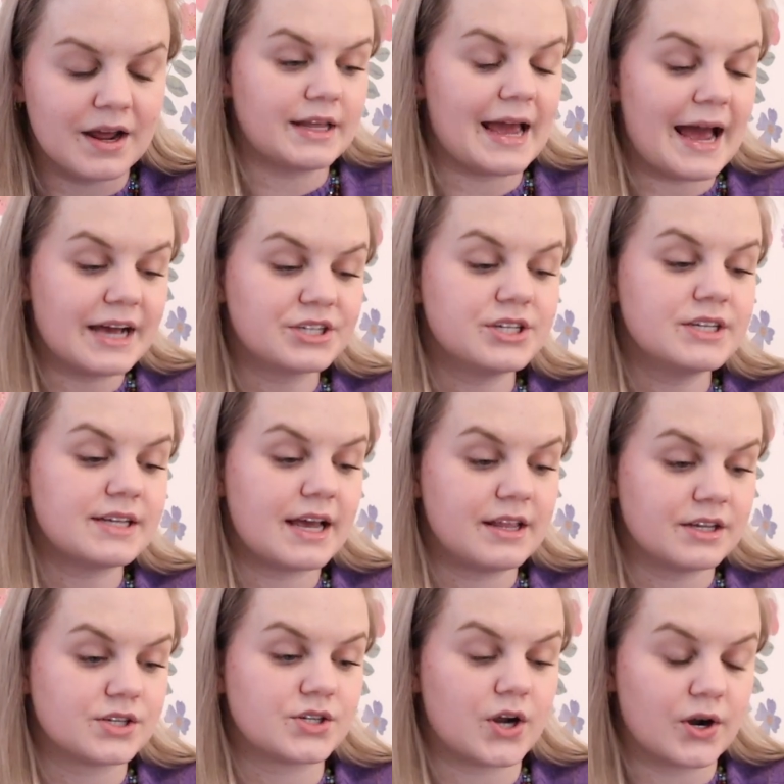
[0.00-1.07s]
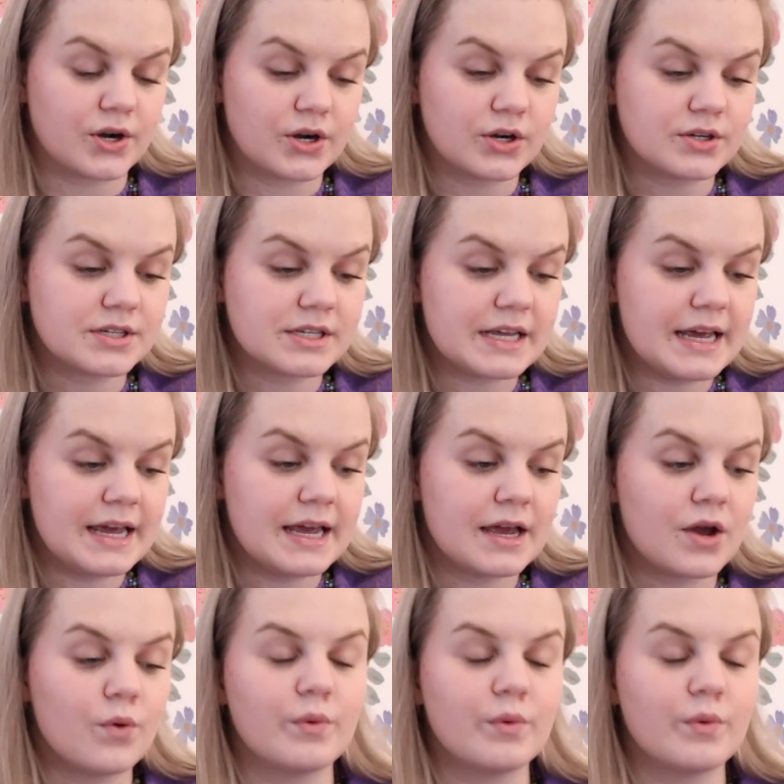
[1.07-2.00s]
The Ashes and the Star-Cursed King,